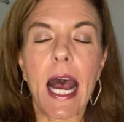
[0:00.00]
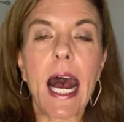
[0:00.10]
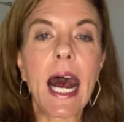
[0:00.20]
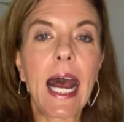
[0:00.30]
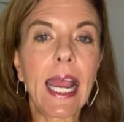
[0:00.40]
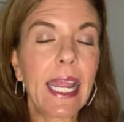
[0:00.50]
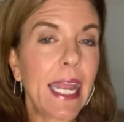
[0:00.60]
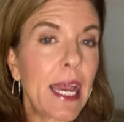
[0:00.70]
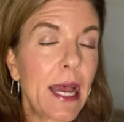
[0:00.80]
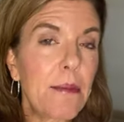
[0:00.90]
I
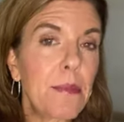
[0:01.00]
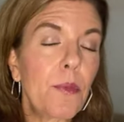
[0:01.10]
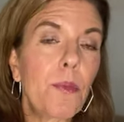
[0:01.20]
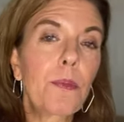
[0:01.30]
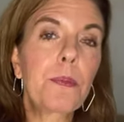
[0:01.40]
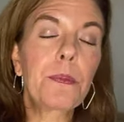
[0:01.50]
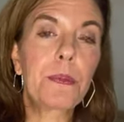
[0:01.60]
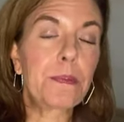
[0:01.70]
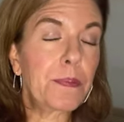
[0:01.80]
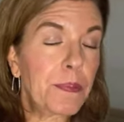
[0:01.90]
am,
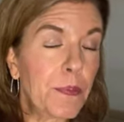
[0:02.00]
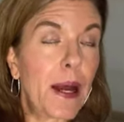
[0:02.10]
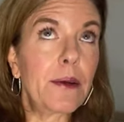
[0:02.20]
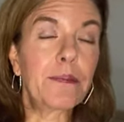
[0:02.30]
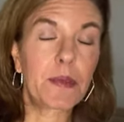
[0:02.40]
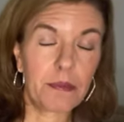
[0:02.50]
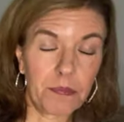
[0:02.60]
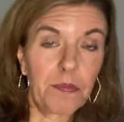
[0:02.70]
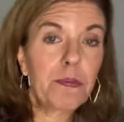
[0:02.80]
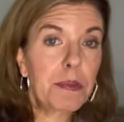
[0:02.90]
well,
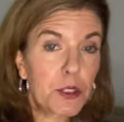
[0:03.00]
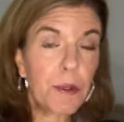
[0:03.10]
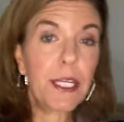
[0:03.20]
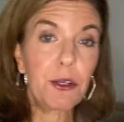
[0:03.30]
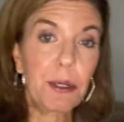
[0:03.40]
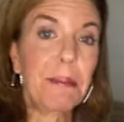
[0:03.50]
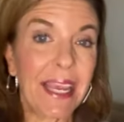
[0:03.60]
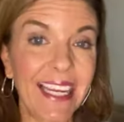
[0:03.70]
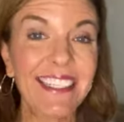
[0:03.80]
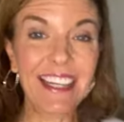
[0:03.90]
between you and
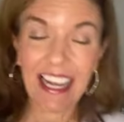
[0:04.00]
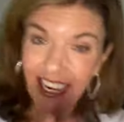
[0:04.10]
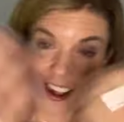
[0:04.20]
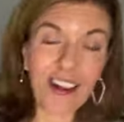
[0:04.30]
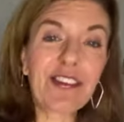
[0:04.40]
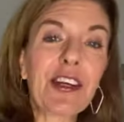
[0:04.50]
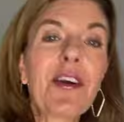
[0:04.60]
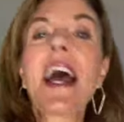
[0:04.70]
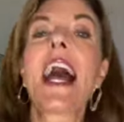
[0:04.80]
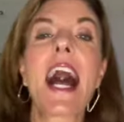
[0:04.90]
me and all of you,
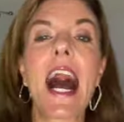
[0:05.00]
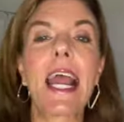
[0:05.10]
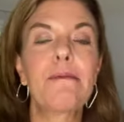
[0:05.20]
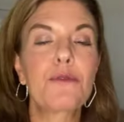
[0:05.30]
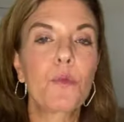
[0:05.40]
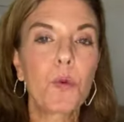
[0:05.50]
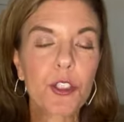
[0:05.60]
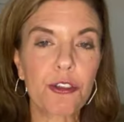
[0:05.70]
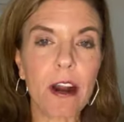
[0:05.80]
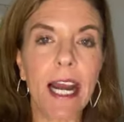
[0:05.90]
I am
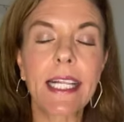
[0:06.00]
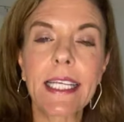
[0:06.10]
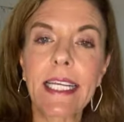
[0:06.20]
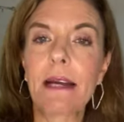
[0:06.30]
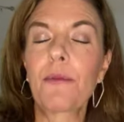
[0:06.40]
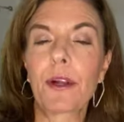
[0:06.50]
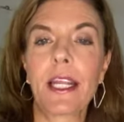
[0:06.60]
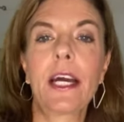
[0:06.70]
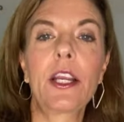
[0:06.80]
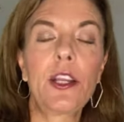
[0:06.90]
trialing, I'm
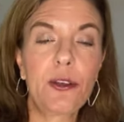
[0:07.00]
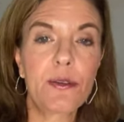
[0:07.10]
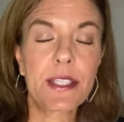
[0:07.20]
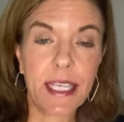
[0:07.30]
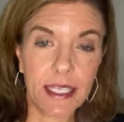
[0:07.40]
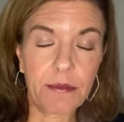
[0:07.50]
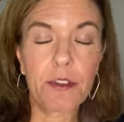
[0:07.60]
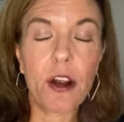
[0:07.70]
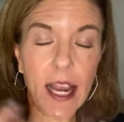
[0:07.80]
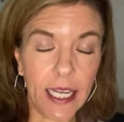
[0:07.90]
working on a new skin,
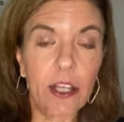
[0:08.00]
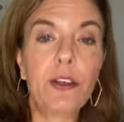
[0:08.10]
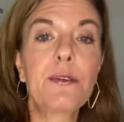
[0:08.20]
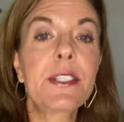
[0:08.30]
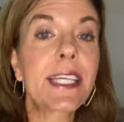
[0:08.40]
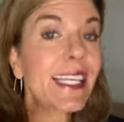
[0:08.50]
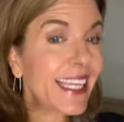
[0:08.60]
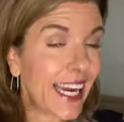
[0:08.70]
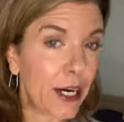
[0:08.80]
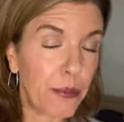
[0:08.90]
trying a new
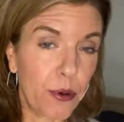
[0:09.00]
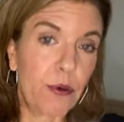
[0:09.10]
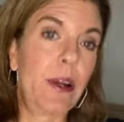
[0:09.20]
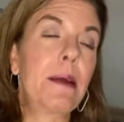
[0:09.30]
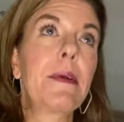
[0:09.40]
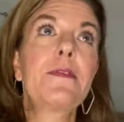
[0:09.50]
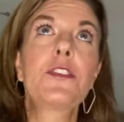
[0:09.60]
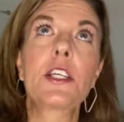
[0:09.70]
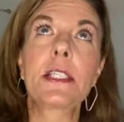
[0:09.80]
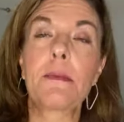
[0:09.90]
skincare program. I've
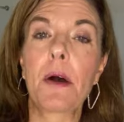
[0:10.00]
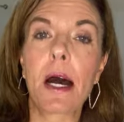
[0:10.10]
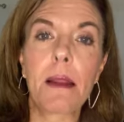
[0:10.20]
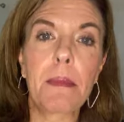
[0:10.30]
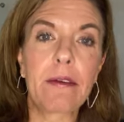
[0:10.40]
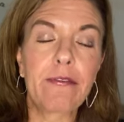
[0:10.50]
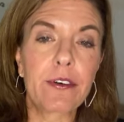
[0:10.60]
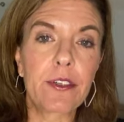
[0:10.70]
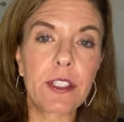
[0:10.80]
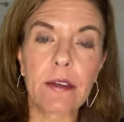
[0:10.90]
just, I'm on my
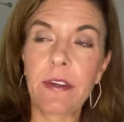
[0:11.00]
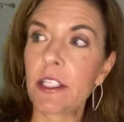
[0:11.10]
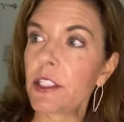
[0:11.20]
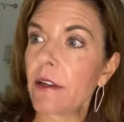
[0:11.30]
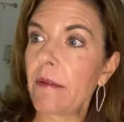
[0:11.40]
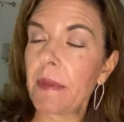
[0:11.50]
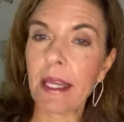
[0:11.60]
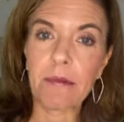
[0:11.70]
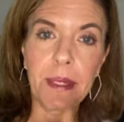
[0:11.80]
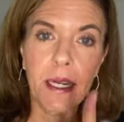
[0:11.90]
first, I finished, I
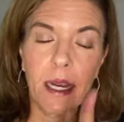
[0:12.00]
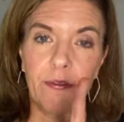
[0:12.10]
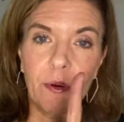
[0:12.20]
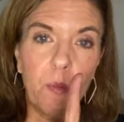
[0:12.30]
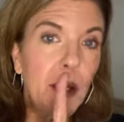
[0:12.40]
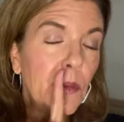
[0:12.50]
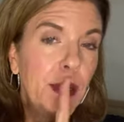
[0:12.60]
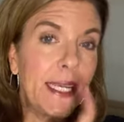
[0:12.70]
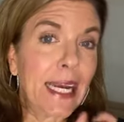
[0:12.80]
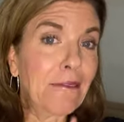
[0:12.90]
think I've been on it for one
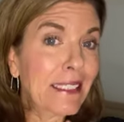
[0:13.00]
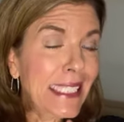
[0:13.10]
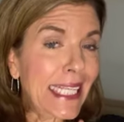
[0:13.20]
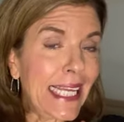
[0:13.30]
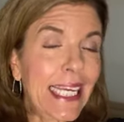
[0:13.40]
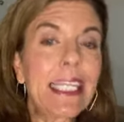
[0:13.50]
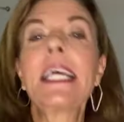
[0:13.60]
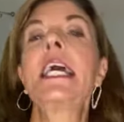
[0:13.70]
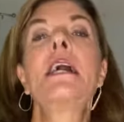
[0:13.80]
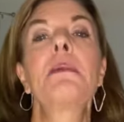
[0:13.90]
week and I really like it.
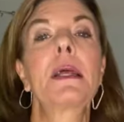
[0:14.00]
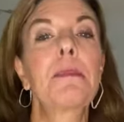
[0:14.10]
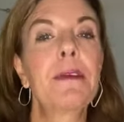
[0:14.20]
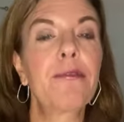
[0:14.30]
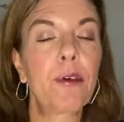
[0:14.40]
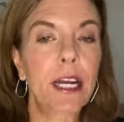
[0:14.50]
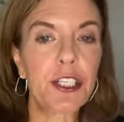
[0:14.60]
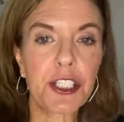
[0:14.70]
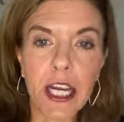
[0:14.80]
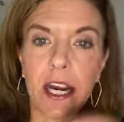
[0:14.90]
But uh, before I
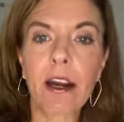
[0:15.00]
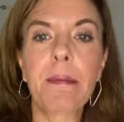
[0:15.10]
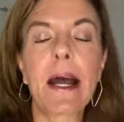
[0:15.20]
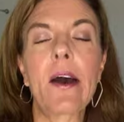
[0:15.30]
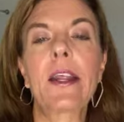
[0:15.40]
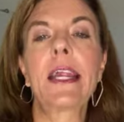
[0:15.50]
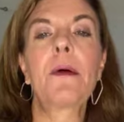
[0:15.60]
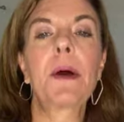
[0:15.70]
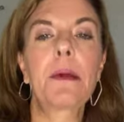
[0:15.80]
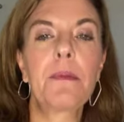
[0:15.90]
share about it, I
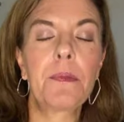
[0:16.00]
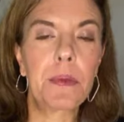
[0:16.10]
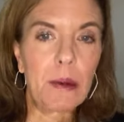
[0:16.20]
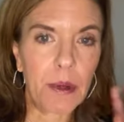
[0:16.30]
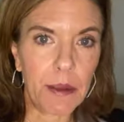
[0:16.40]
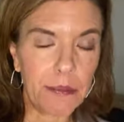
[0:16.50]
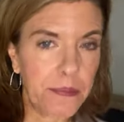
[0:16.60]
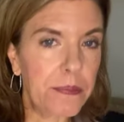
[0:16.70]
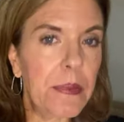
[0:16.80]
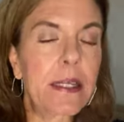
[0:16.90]
want to, I want to,
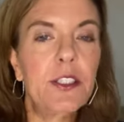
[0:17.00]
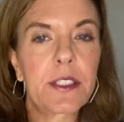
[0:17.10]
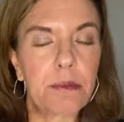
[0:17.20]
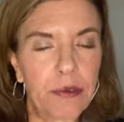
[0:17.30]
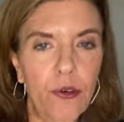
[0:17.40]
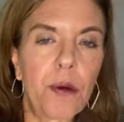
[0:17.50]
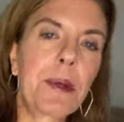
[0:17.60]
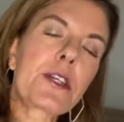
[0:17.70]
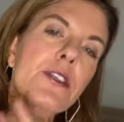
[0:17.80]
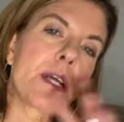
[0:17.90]
I took some before
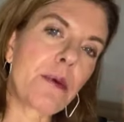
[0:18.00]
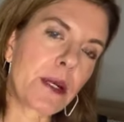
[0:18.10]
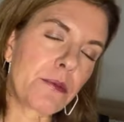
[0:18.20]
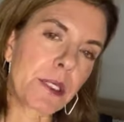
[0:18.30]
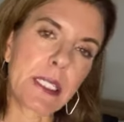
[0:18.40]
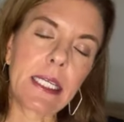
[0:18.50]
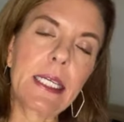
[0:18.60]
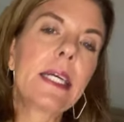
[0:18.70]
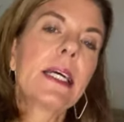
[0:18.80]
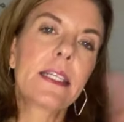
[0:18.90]
pictures. I want to really
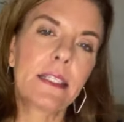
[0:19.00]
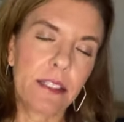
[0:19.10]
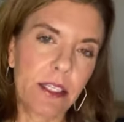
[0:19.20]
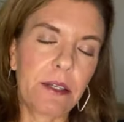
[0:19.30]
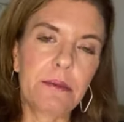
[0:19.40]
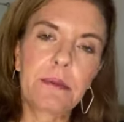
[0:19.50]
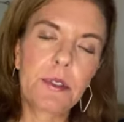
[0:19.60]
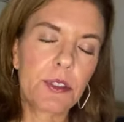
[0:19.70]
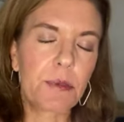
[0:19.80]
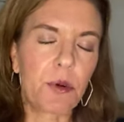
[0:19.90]
you know,
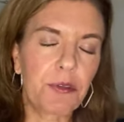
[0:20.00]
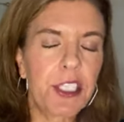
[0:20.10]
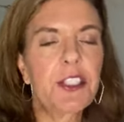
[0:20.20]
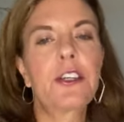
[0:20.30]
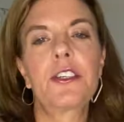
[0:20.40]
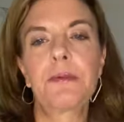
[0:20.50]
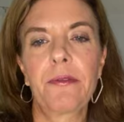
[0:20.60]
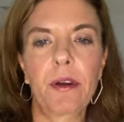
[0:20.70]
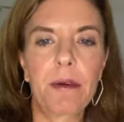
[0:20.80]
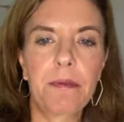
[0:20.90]
do some more research
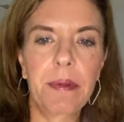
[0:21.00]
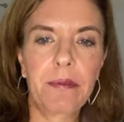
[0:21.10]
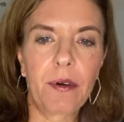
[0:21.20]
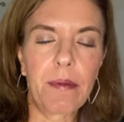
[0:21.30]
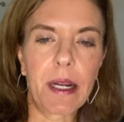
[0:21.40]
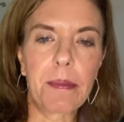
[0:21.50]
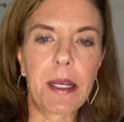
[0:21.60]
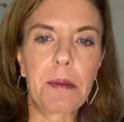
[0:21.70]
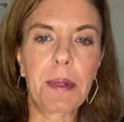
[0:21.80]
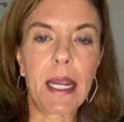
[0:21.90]
before I before I
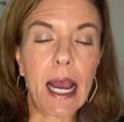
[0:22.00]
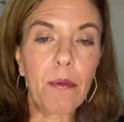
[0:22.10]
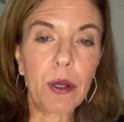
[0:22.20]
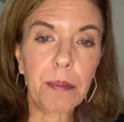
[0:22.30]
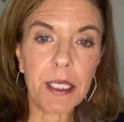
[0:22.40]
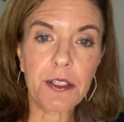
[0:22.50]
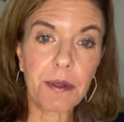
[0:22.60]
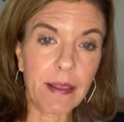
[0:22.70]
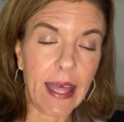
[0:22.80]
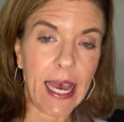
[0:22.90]
recommend it. But I will be
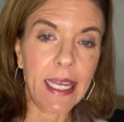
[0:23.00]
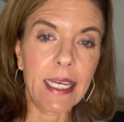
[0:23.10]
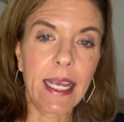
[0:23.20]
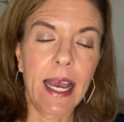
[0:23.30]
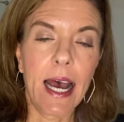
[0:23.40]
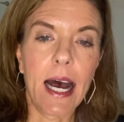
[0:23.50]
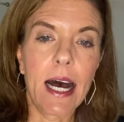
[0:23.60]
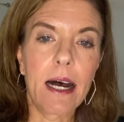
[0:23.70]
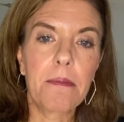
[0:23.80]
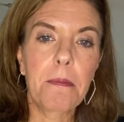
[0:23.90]
doing that,
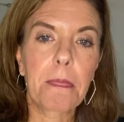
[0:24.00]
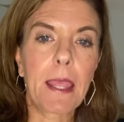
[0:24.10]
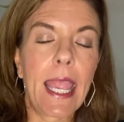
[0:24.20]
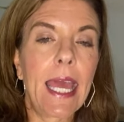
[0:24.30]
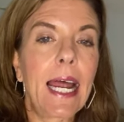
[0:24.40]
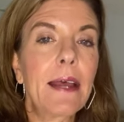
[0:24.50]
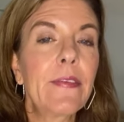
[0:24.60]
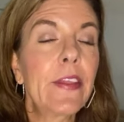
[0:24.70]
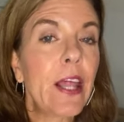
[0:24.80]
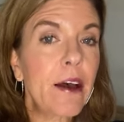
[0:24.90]
um, and I'd
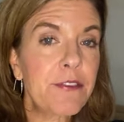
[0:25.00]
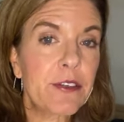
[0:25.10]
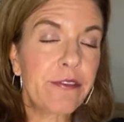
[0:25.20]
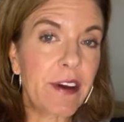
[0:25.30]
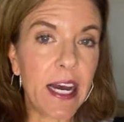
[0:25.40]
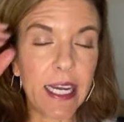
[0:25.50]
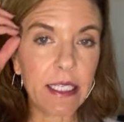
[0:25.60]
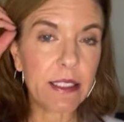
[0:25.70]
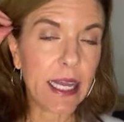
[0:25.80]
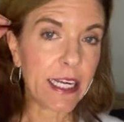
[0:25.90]
love to
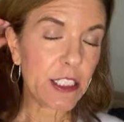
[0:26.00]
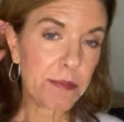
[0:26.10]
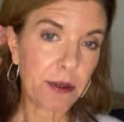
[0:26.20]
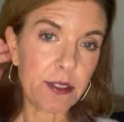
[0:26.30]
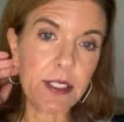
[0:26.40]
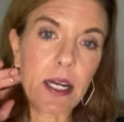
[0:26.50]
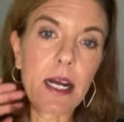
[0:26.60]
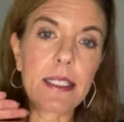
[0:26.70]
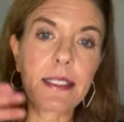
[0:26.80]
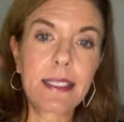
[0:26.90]
find experts
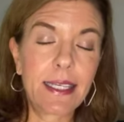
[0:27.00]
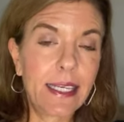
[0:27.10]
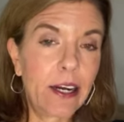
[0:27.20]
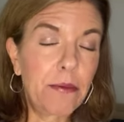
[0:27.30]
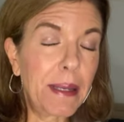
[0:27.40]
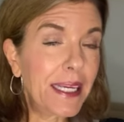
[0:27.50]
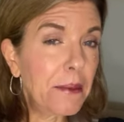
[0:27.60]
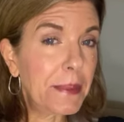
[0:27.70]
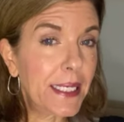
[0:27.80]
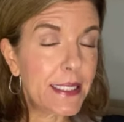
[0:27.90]
on skincare and
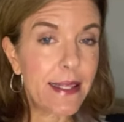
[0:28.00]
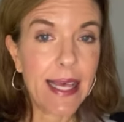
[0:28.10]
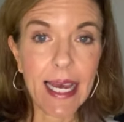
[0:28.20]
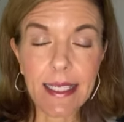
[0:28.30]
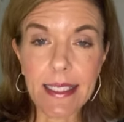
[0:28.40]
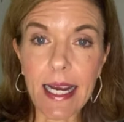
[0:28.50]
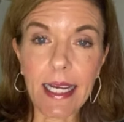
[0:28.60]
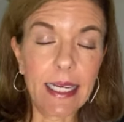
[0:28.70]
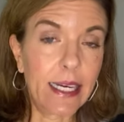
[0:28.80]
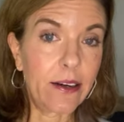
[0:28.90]
makeup because that is
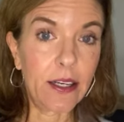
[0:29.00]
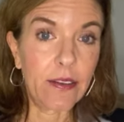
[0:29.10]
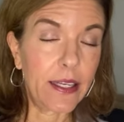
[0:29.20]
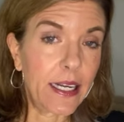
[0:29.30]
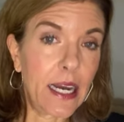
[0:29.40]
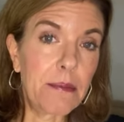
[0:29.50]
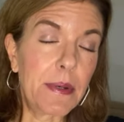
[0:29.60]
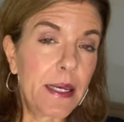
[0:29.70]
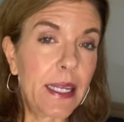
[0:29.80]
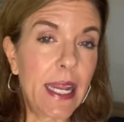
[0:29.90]
not an area that I'm
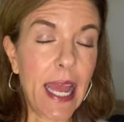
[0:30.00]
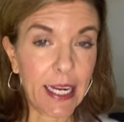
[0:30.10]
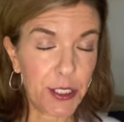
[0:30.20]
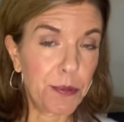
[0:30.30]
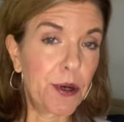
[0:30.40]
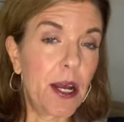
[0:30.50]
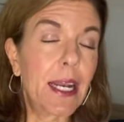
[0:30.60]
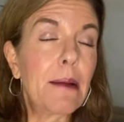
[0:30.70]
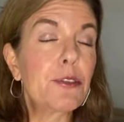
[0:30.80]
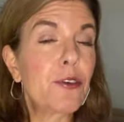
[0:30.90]
an expert on.
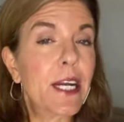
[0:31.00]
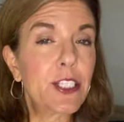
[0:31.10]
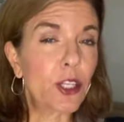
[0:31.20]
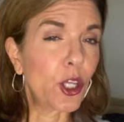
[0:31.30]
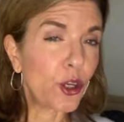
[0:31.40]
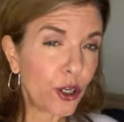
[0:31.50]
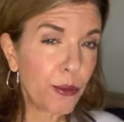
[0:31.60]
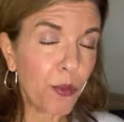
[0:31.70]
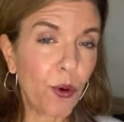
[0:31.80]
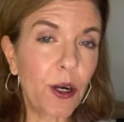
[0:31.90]
I'm trying to
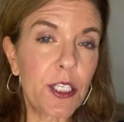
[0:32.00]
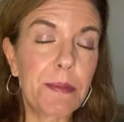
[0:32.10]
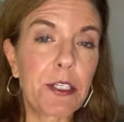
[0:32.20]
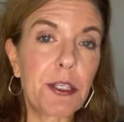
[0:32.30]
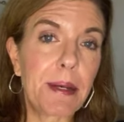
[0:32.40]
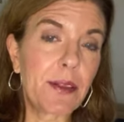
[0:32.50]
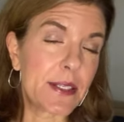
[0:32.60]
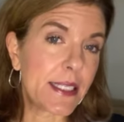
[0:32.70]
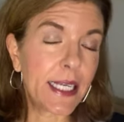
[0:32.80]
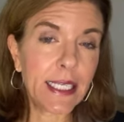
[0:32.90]
learn more, especially about the
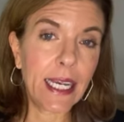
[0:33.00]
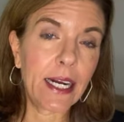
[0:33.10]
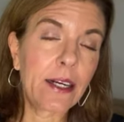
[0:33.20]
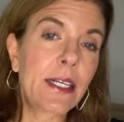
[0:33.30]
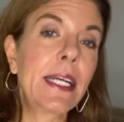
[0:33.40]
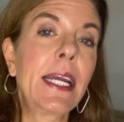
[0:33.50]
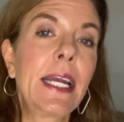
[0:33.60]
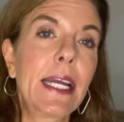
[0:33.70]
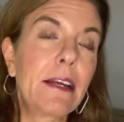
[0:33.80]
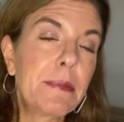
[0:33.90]
skincare,
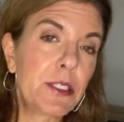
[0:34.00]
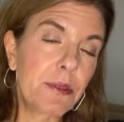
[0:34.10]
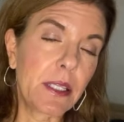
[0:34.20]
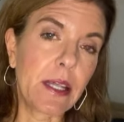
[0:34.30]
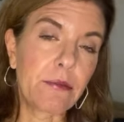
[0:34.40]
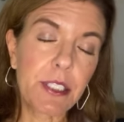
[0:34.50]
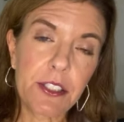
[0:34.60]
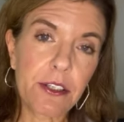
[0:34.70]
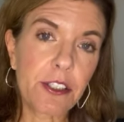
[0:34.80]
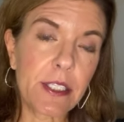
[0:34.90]
and I've been doing a lot of
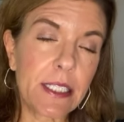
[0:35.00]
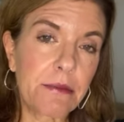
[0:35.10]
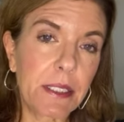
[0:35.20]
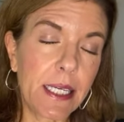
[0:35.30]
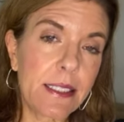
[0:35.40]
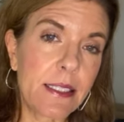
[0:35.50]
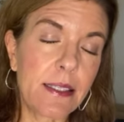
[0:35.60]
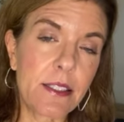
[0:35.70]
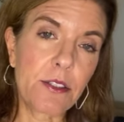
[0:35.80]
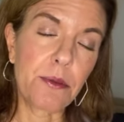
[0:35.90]
research as it relates to
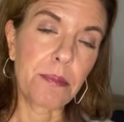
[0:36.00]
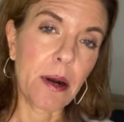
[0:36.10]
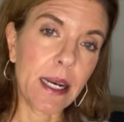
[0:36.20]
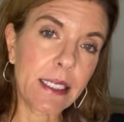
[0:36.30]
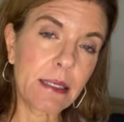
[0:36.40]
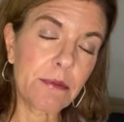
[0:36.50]
this new product